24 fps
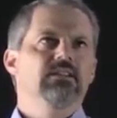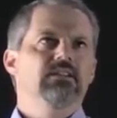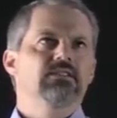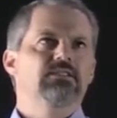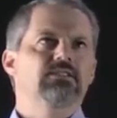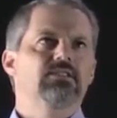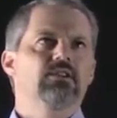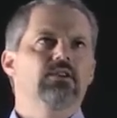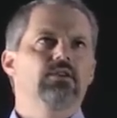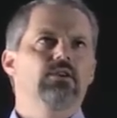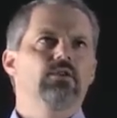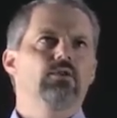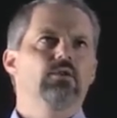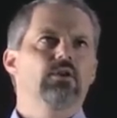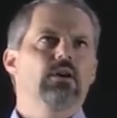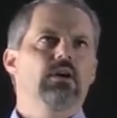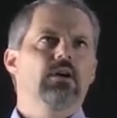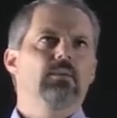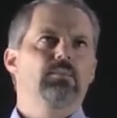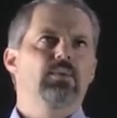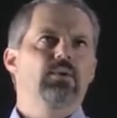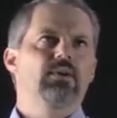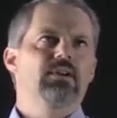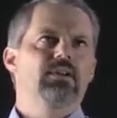So
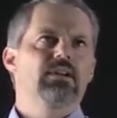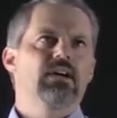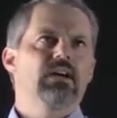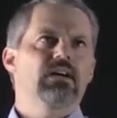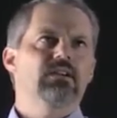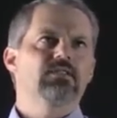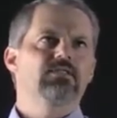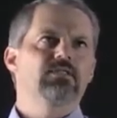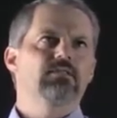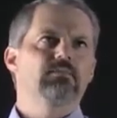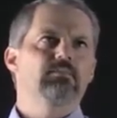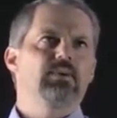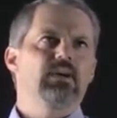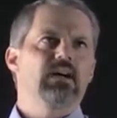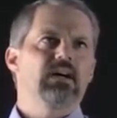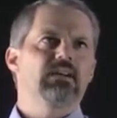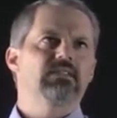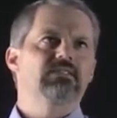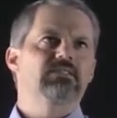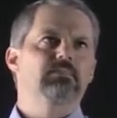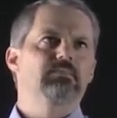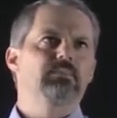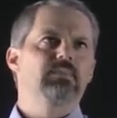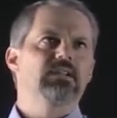a production
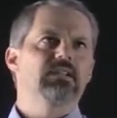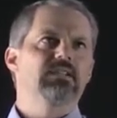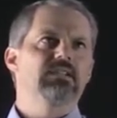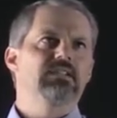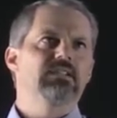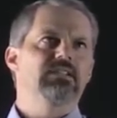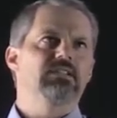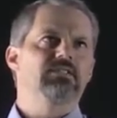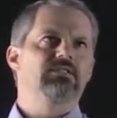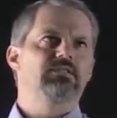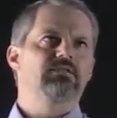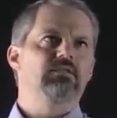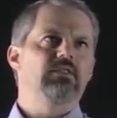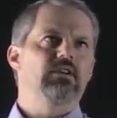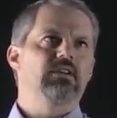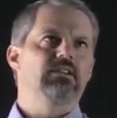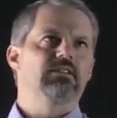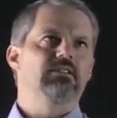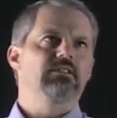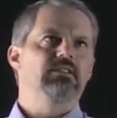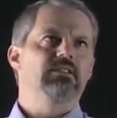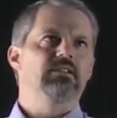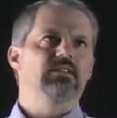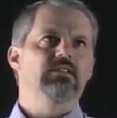possibilities
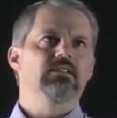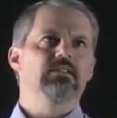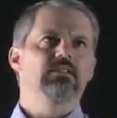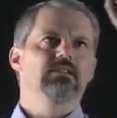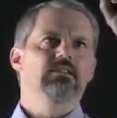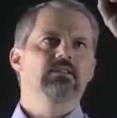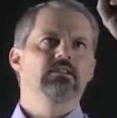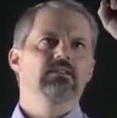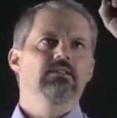frontier,